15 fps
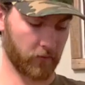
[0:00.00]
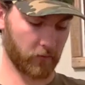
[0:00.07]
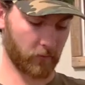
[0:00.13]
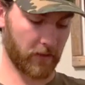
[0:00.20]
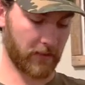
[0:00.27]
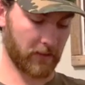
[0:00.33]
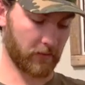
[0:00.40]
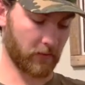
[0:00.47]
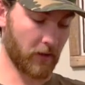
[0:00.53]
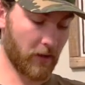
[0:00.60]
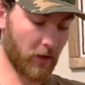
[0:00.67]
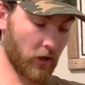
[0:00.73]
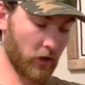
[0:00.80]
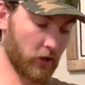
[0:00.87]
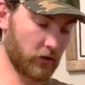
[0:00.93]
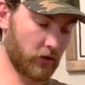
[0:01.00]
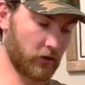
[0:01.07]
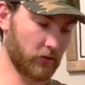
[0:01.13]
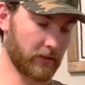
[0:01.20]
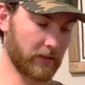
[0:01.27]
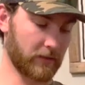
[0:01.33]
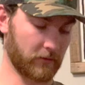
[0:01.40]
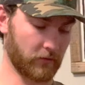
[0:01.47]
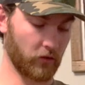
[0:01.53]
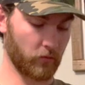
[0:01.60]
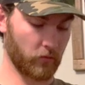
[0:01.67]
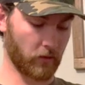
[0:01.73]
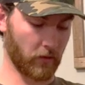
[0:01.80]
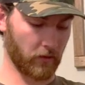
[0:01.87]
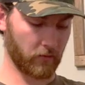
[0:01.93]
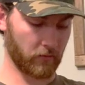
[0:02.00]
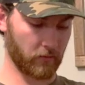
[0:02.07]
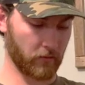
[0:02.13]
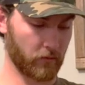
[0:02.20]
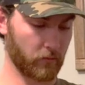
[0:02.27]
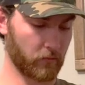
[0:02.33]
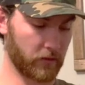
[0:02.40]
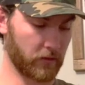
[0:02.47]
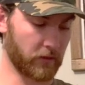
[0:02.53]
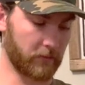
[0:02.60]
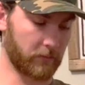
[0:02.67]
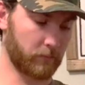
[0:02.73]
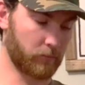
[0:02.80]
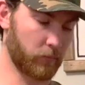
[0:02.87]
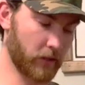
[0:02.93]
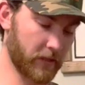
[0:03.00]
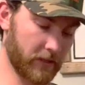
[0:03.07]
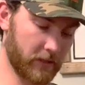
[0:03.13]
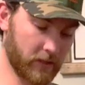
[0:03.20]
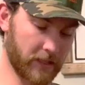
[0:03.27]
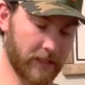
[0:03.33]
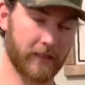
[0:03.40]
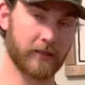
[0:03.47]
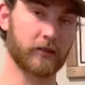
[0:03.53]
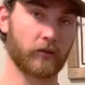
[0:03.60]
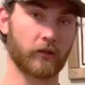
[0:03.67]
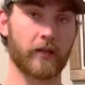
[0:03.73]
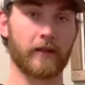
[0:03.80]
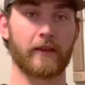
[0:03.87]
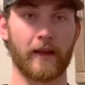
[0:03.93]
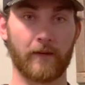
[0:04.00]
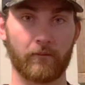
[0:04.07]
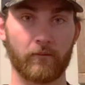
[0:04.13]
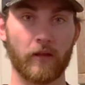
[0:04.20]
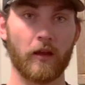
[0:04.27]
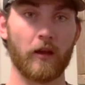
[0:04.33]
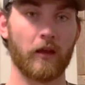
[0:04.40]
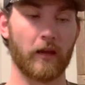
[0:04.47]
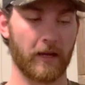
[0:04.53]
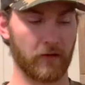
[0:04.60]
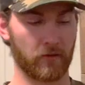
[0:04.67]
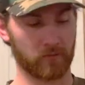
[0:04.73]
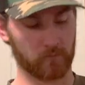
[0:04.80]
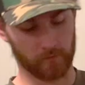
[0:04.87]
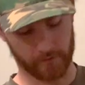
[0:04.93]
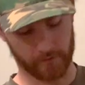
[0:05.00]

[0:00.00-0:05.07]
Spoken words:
So we had to use this new one to bring it on in so that arrows would